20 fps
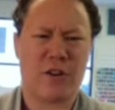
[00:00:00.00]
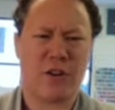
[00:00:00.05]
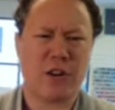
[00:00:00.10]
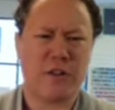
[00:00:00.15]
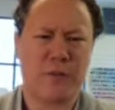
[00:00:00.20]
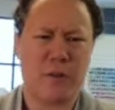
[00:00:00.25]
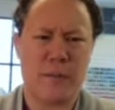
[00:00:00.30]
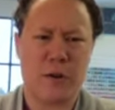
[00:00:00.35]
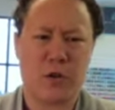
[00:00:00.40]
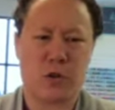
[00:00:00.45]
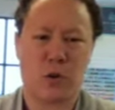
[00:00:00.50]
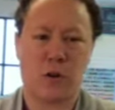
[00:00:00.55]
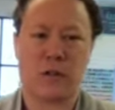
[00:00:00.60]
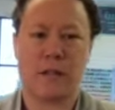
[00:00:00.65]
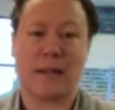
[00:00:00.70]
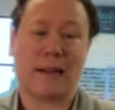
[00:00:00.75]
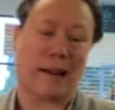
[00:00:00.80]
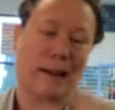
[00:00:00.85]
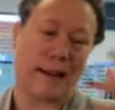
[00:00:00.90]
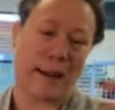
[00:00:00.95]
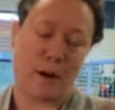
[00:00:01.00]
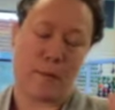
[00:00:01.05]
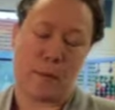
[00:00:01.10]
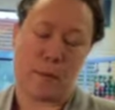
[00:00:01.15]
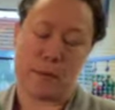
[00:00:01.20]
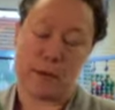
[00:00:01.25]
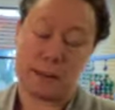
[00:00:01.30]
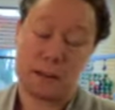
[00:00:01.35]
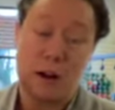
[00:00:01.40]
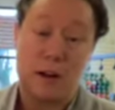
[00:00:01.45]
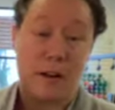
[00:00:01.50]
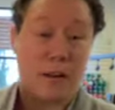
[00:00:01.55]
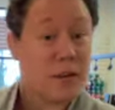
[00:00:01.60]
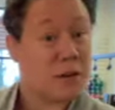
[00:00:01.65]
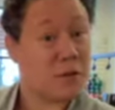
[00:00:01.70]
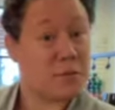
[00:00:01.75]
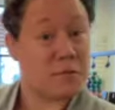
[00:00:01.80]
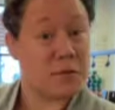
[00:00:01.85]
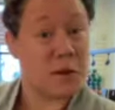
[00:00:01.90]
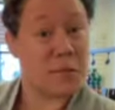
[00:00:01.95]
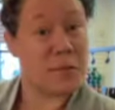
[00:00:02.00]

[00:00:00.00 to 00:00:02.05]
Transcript: into Free Motion Quilting. I can't remember what it's called on the top of